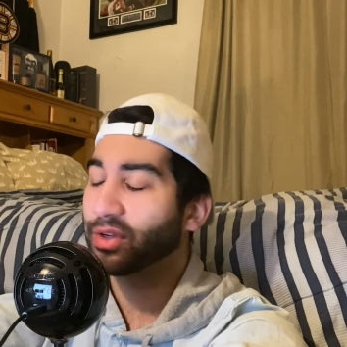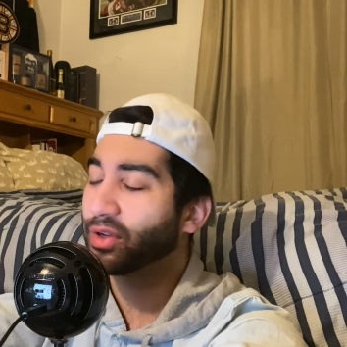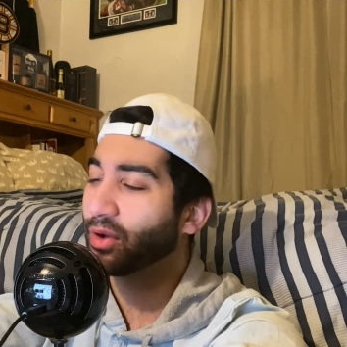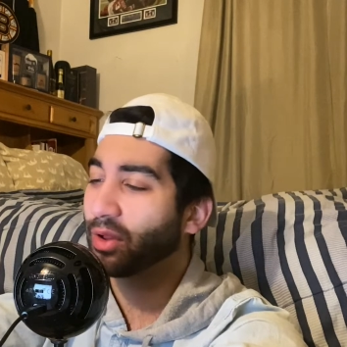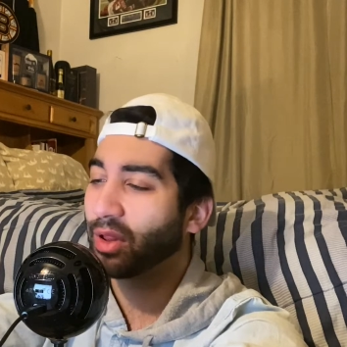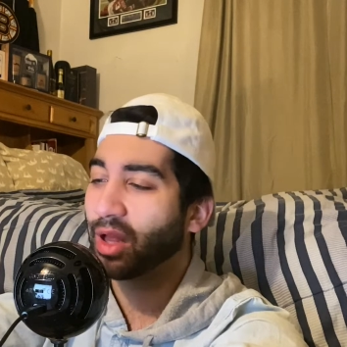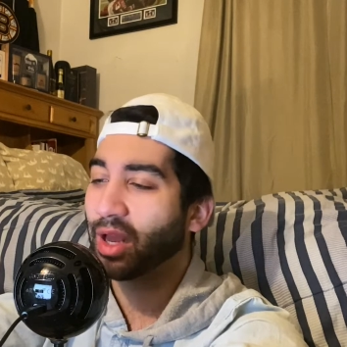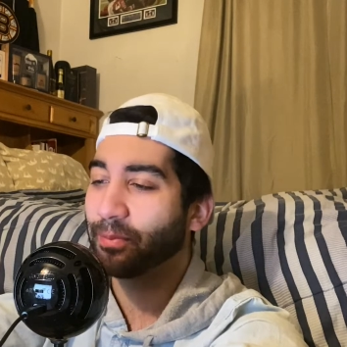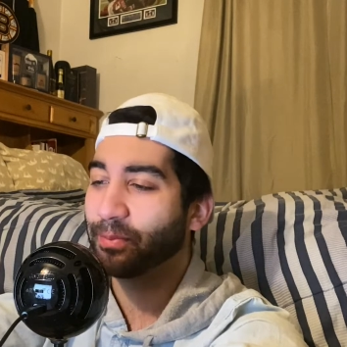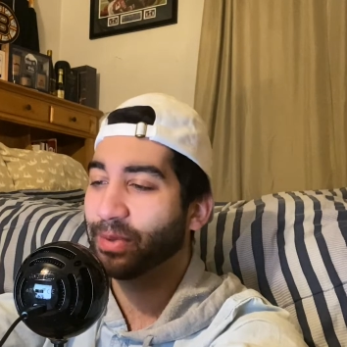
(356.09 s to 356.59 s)
a
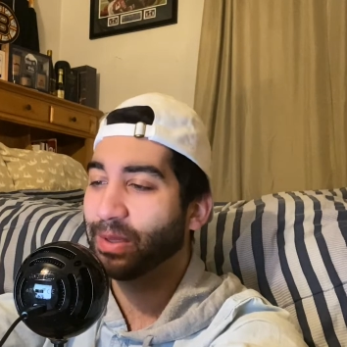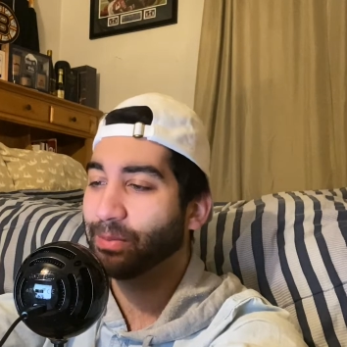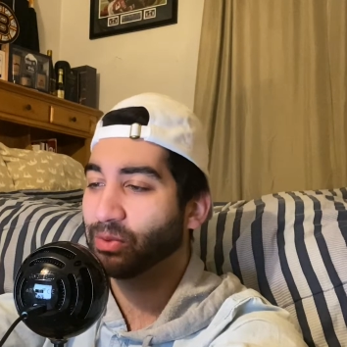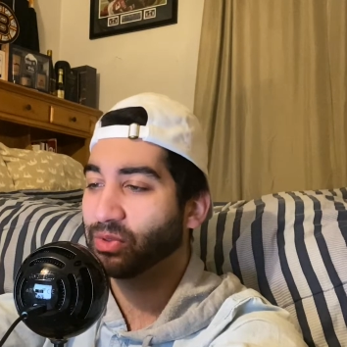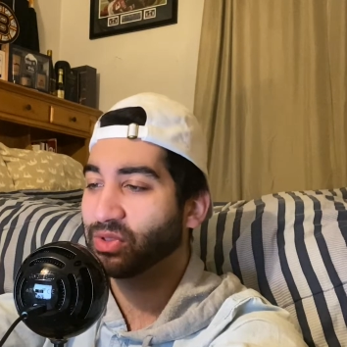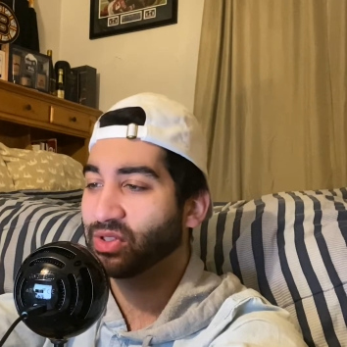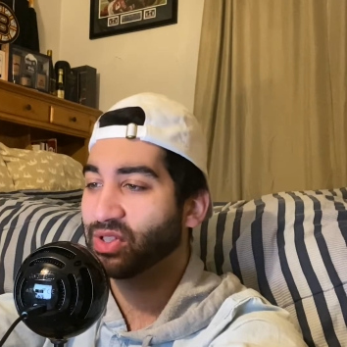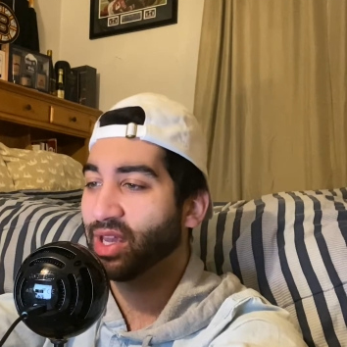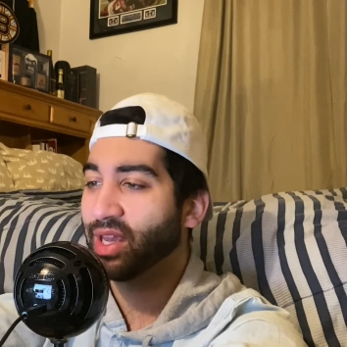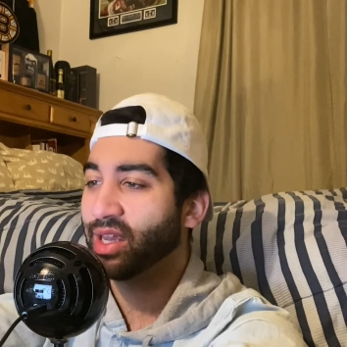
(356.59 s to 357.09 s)
lot of people
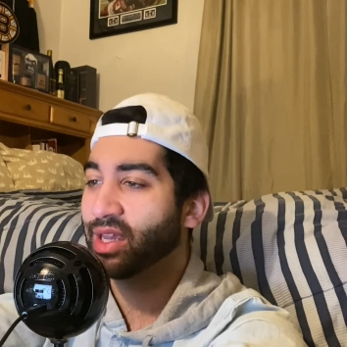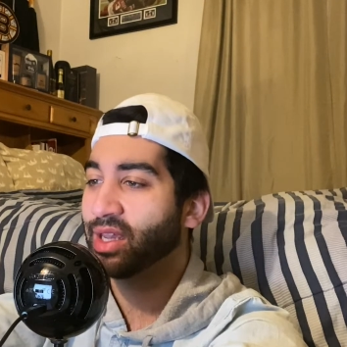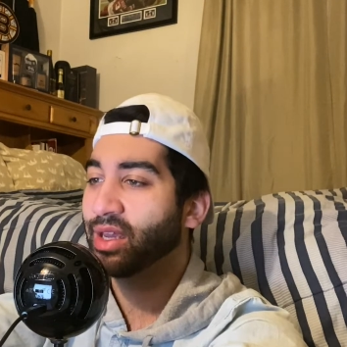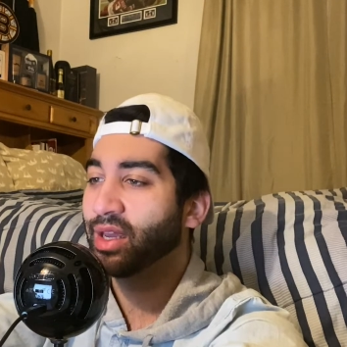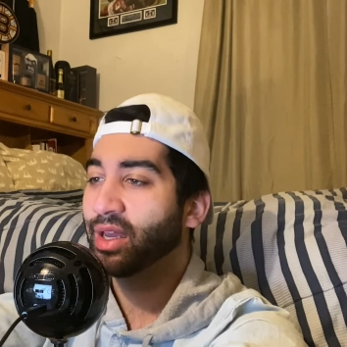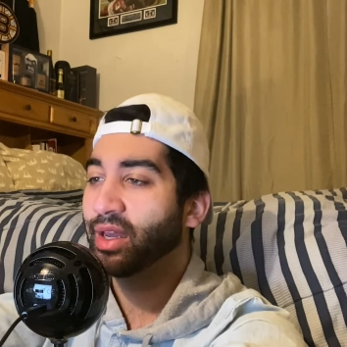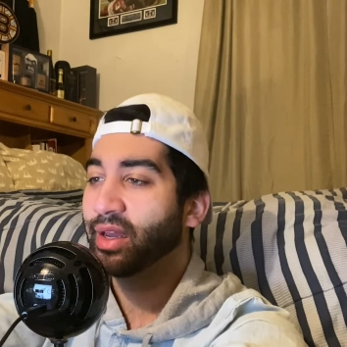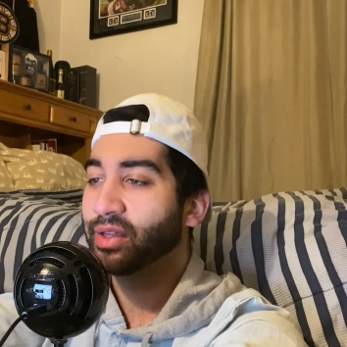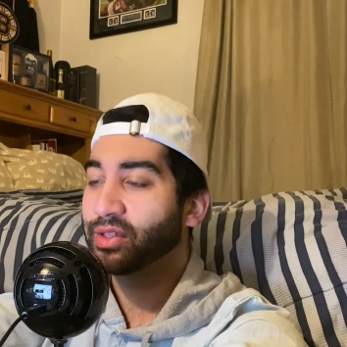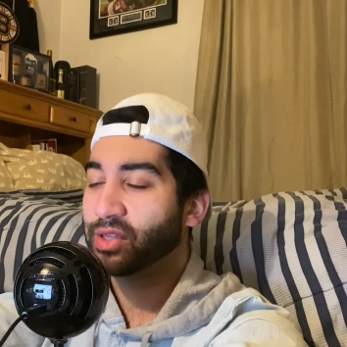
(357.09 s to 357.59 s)
say
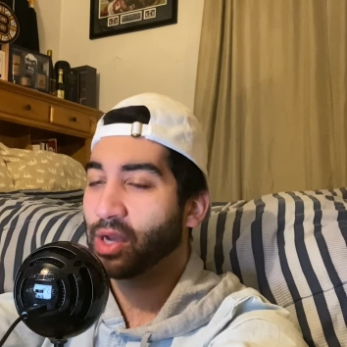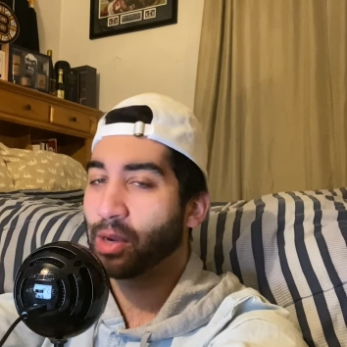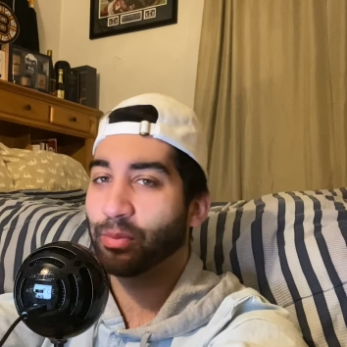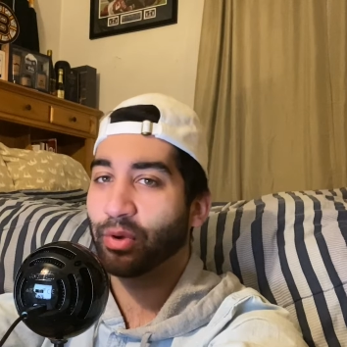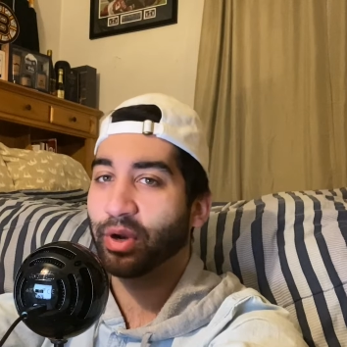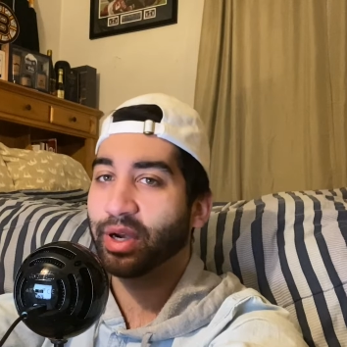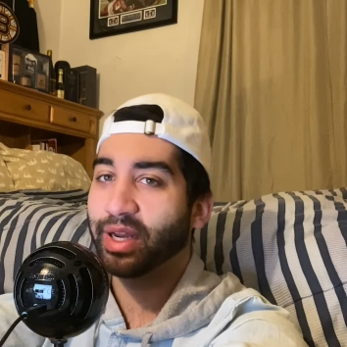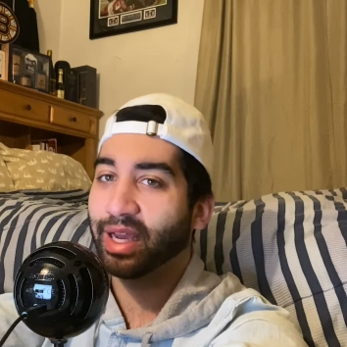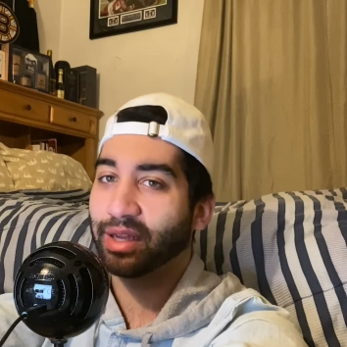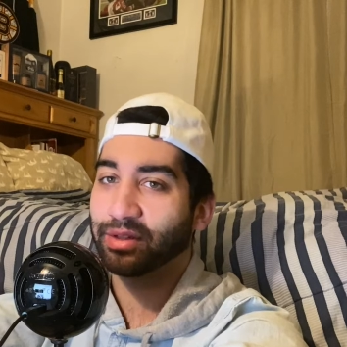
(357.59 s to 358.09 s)
Tom
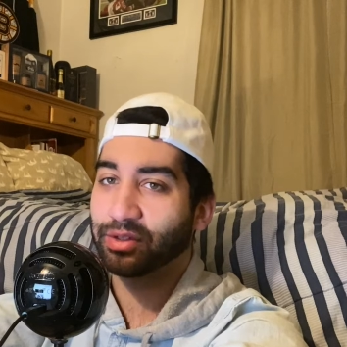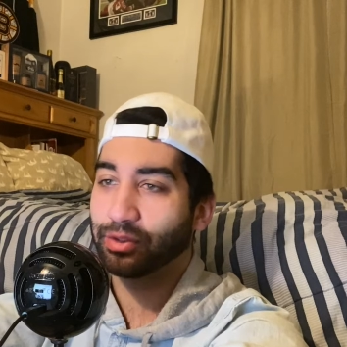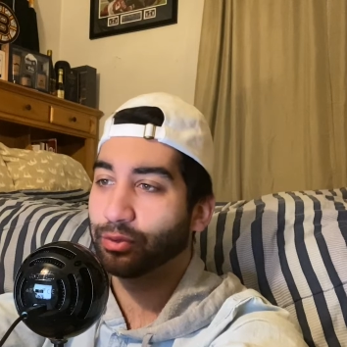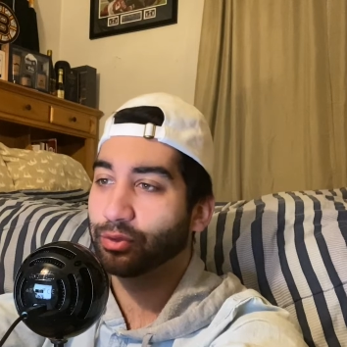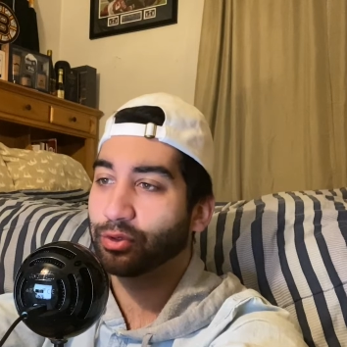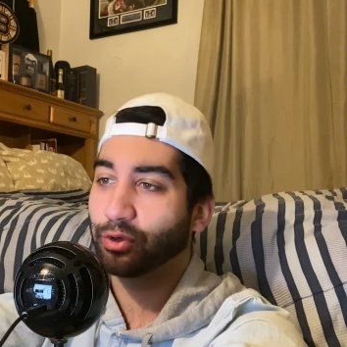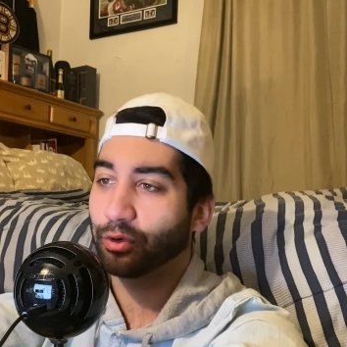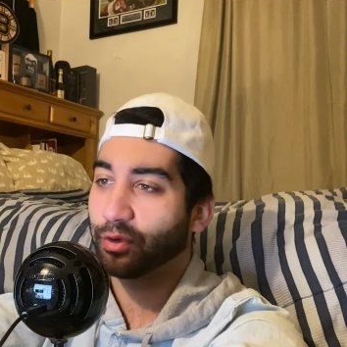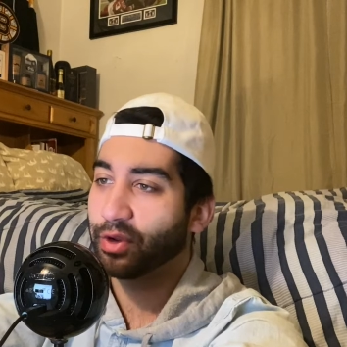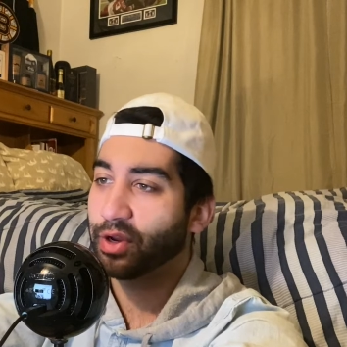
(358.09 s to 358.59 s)
Brady had two
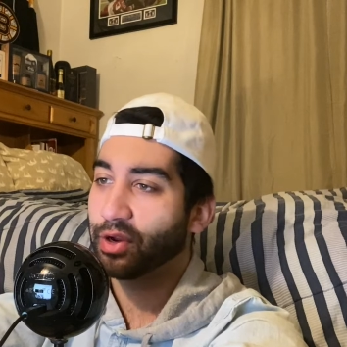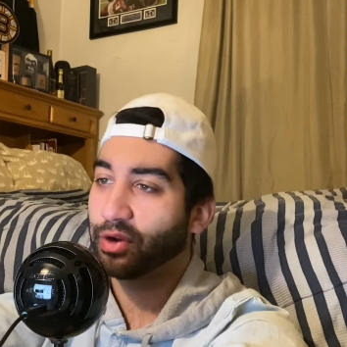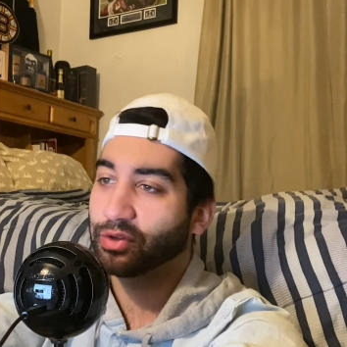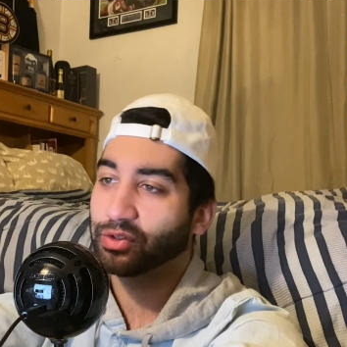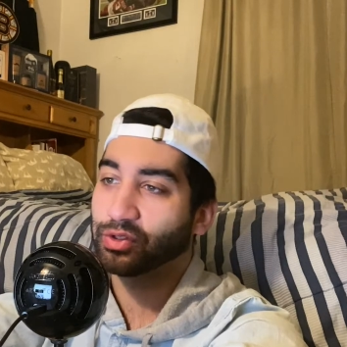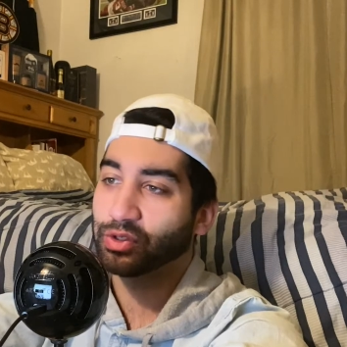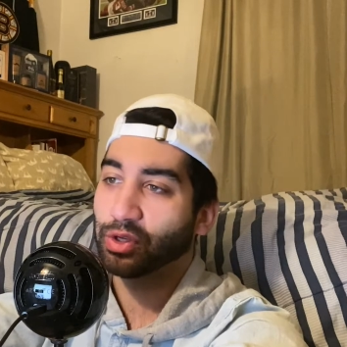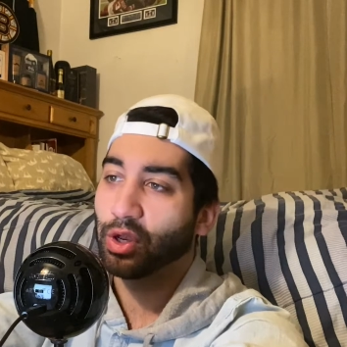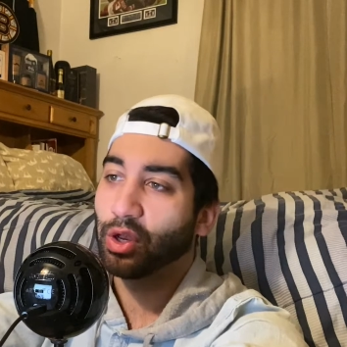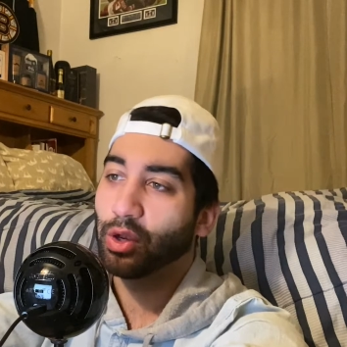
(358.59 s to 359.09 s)

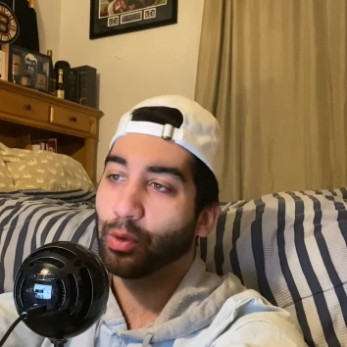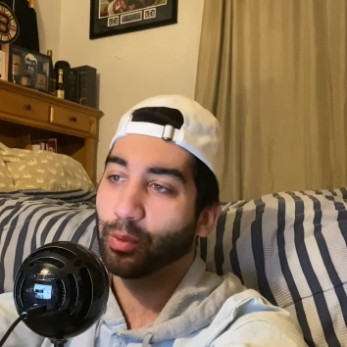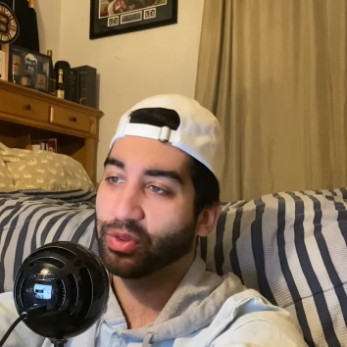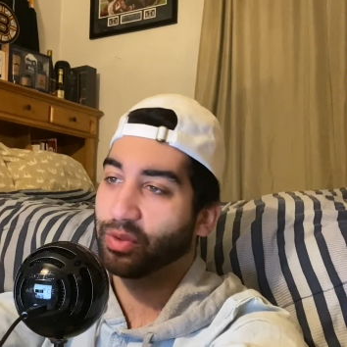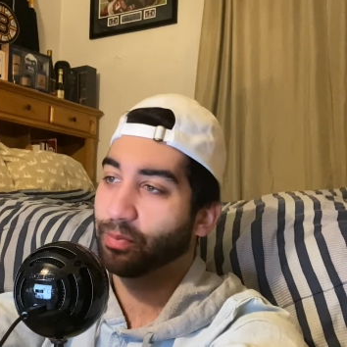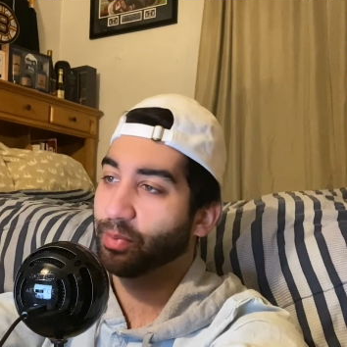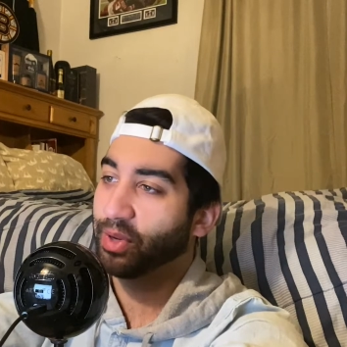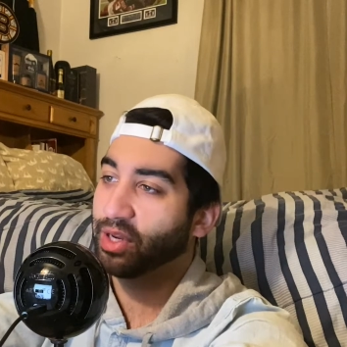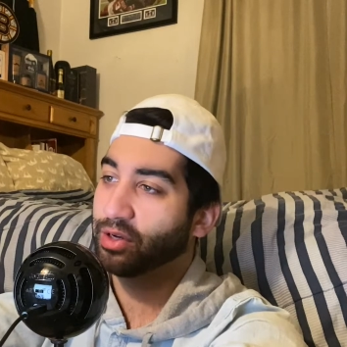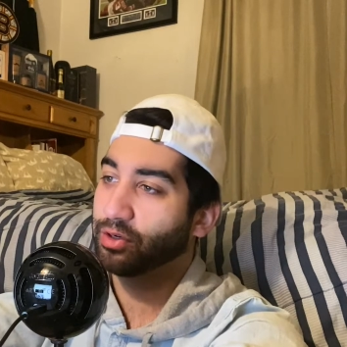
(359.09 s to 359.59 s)
careers with the
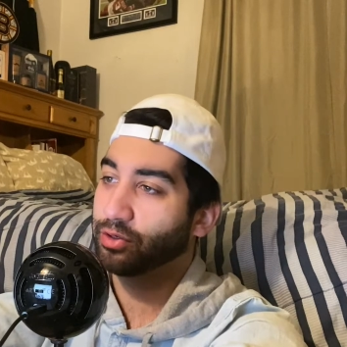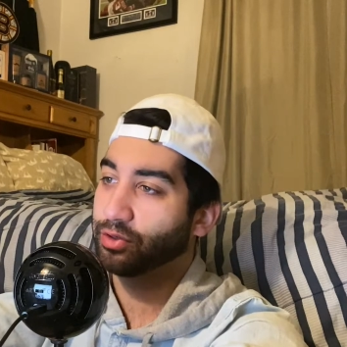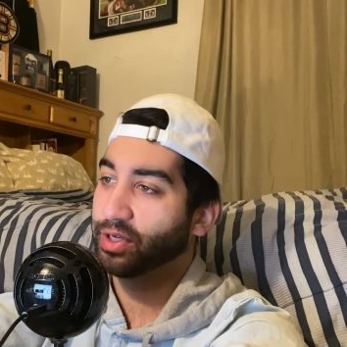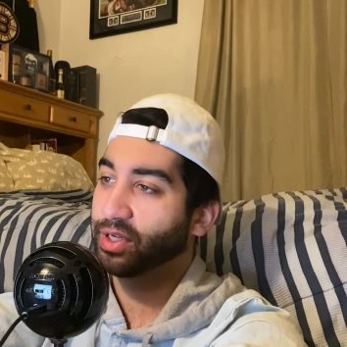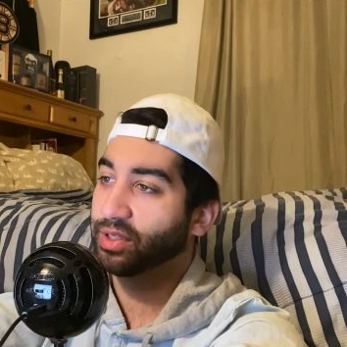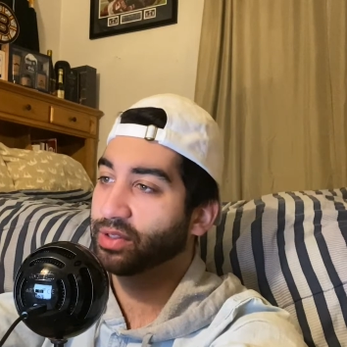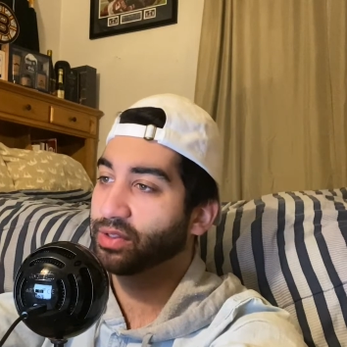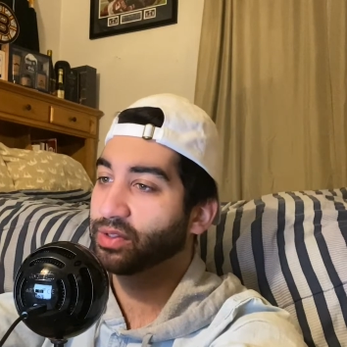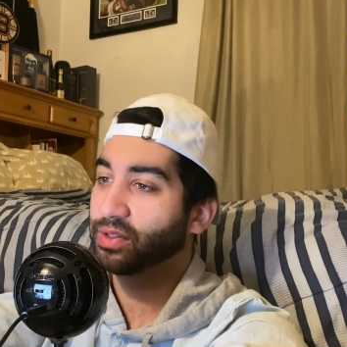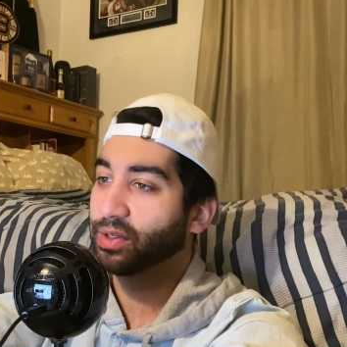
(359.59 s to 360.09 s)

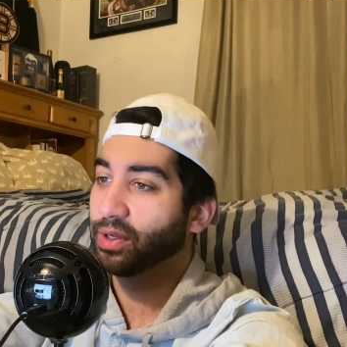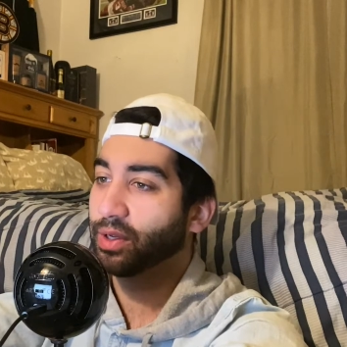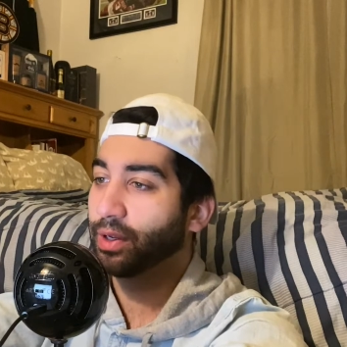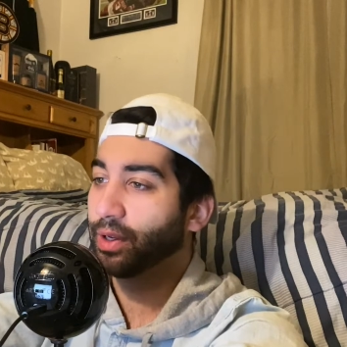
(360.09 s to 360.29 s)
Patriots.